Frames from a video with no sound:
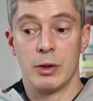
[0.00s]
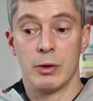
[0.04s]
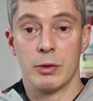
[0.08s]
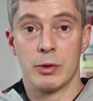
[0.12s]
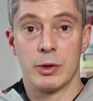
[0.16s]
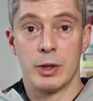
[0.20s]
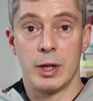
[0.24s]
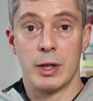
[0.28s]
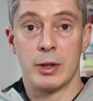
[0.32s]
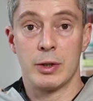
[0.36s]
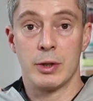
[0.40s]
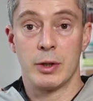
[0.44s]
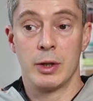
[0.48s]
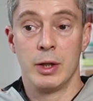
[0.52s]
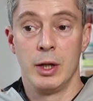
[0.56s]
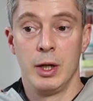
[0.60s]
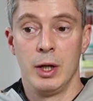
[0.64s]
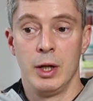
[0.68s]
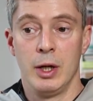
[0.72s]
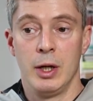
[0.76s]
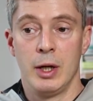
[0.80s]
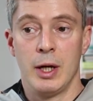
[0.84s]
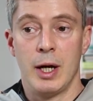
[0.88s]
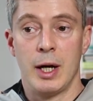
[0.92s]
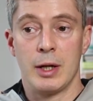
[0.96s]
and also has a
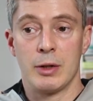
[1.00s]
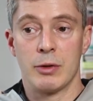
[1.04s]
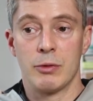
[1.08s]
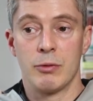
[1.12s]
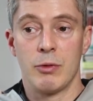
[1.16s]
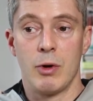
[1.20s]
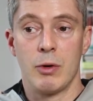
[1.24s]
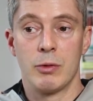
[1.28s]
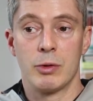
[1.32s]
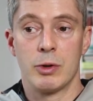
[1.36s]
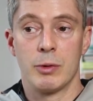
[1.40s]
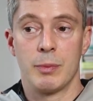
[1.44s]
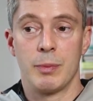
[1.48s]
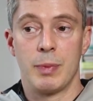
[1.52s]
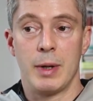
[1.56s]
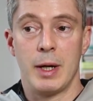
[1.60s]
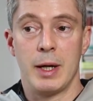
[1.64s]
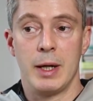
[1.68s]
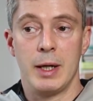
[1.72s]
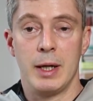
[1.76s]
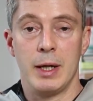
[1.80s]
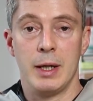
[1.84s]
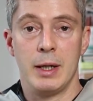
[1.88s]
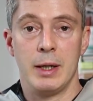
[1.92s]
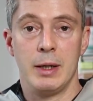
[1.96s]
has a role to
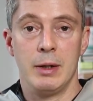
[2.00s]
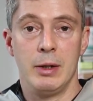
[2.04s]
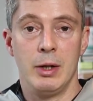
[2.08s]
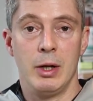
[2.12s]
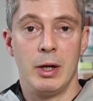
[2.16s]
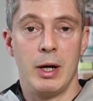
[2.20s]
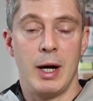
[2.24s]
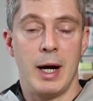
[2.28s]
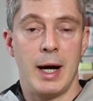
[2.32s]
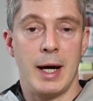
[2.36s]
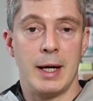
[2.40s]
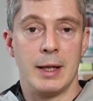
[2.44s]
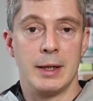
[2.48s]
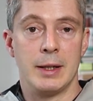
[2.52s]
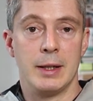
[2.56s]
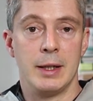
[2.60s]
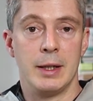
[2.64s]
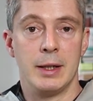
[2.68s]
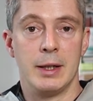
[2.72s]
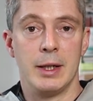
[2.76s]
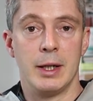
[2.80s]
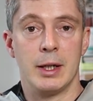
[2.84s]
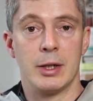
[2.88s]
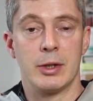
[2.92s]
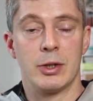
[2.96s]
play in you know
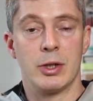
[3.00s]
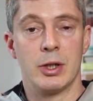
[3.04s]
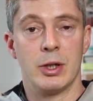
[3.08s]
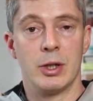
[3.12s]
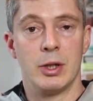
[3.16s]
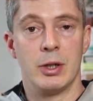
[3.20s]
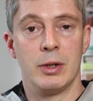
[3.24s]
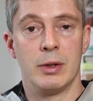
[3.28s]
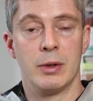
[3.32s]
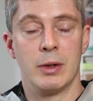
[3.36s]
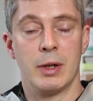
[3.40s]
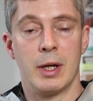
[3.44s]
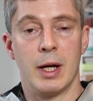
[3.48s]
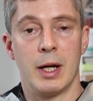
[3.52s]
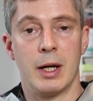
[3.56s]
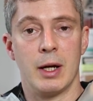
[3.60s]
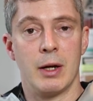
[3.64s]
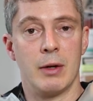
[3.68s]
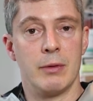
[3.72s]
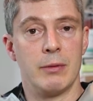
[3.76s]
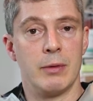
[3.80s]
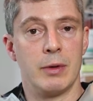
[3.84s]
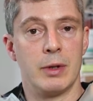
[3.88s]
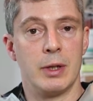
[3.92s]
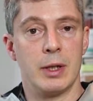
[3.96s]
anti-addiction and
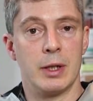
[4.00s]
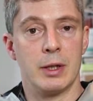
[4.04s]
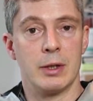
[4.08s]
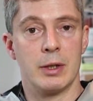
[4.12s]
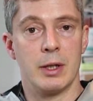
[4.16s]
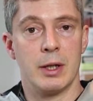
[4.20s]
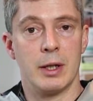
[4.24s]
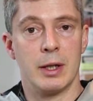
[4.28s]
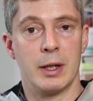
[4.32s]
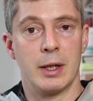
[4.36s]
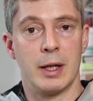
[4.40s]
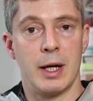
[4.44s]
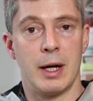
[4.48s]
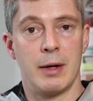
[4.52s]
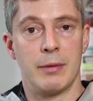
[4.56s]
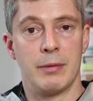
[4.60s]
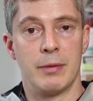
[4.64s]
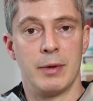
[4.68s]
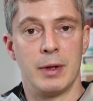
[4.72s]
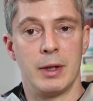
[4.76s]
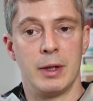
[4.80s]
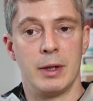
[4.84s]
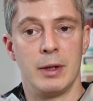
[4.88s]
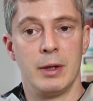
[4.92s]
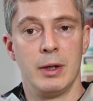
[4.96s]
getting over things like
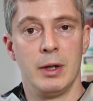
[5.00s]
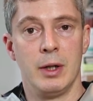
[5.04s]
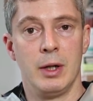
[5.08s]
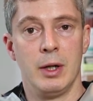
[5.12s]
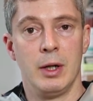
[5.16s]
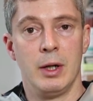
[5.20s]
caffeine